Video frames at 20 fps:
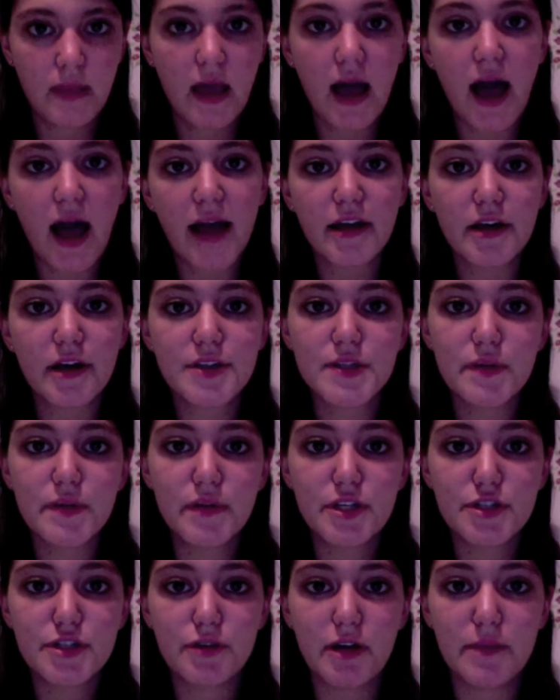I also
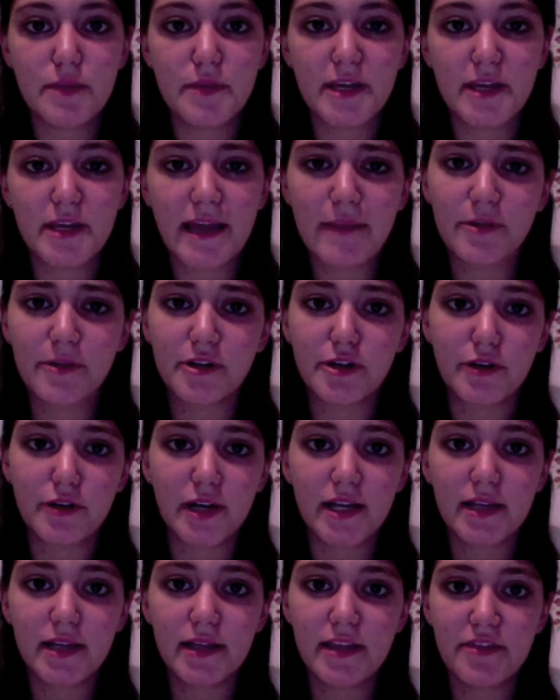enjoyed being able to
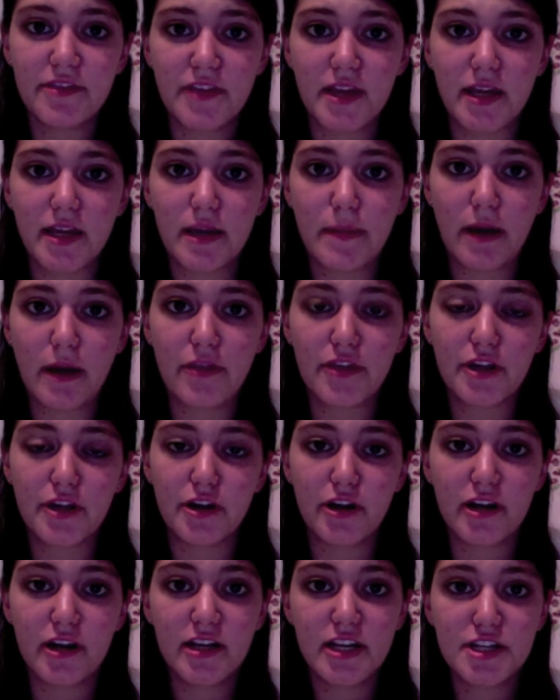critically think about the
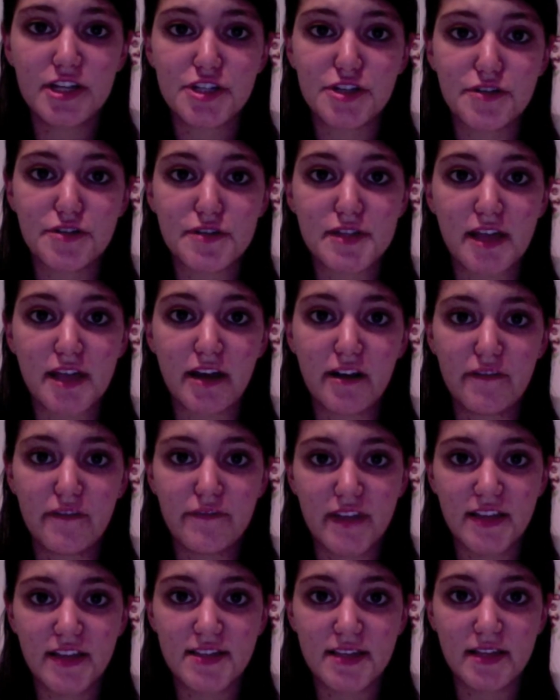current issues that are
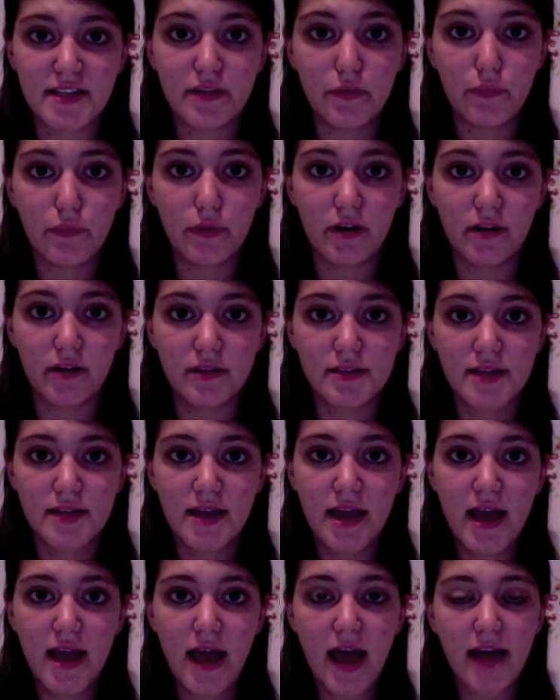facing the world
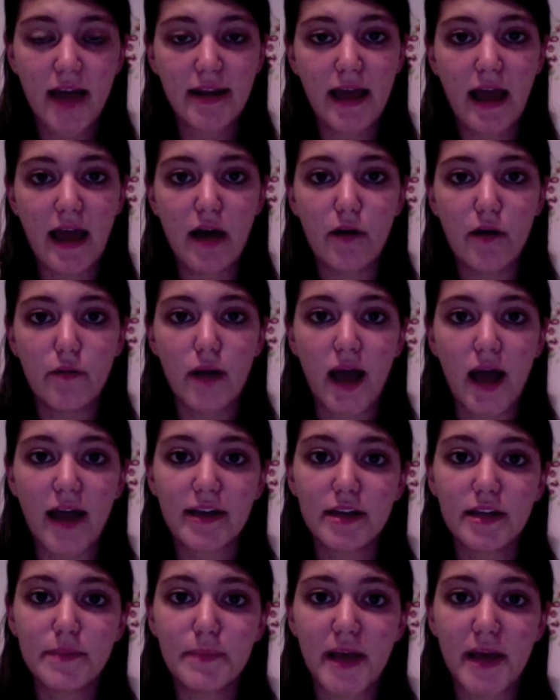and how I
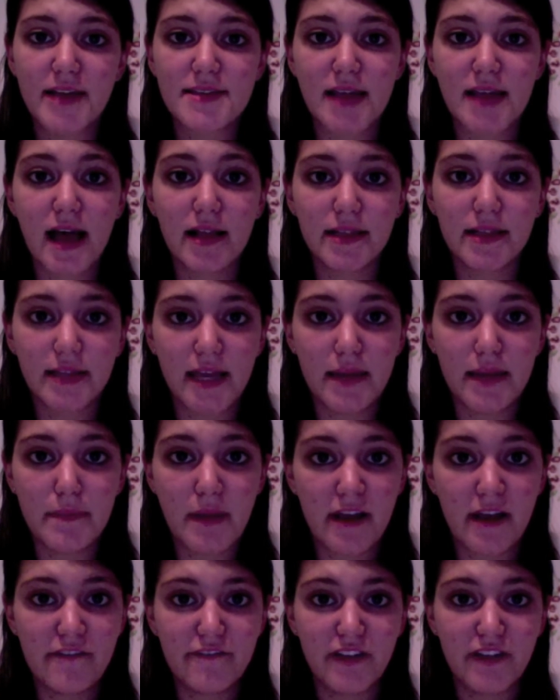could best allocate
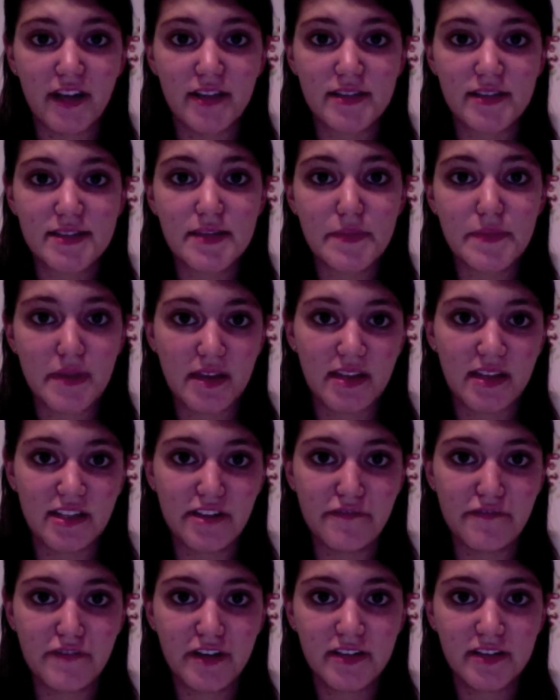my funds to make a
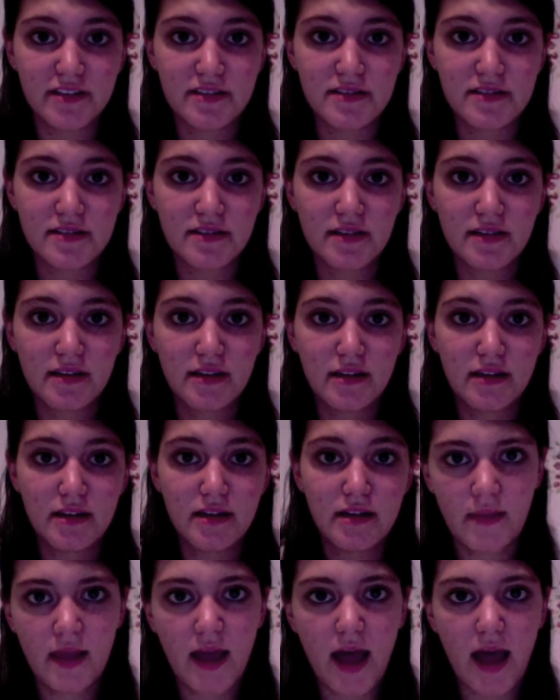difference.
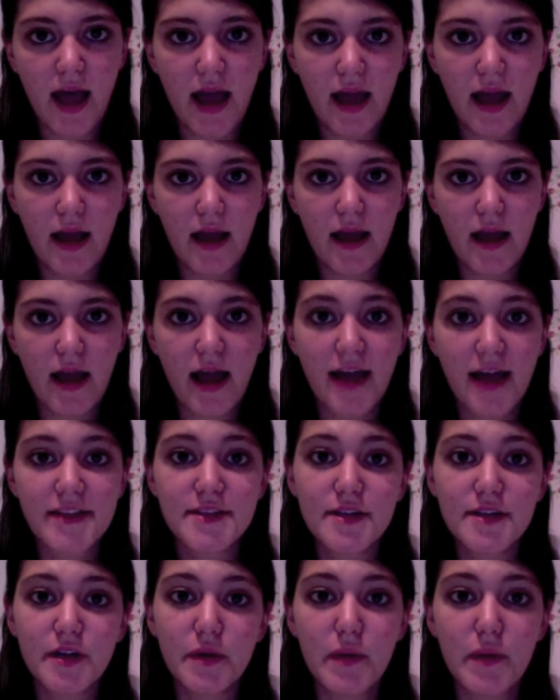I
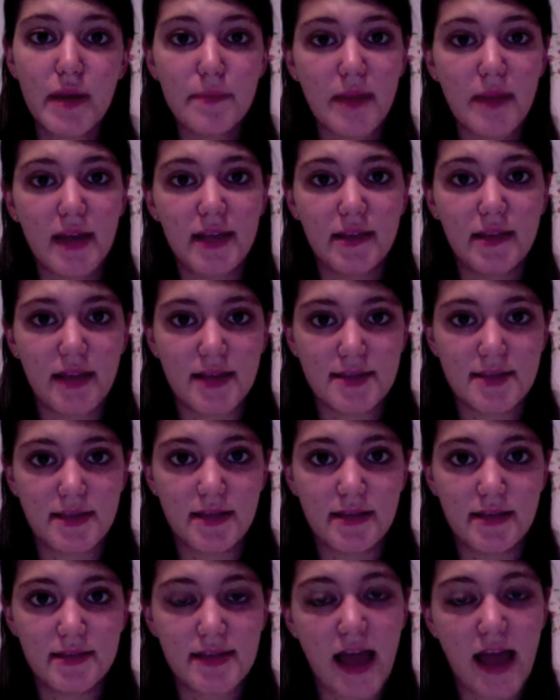took away many
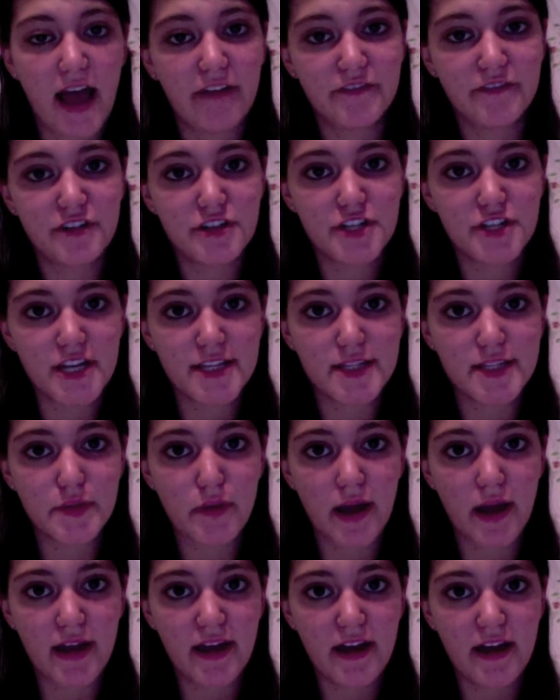lessons after
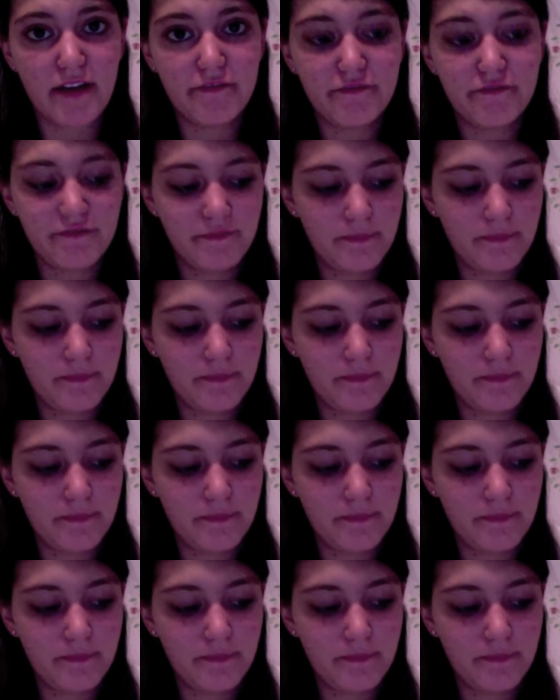JCYF.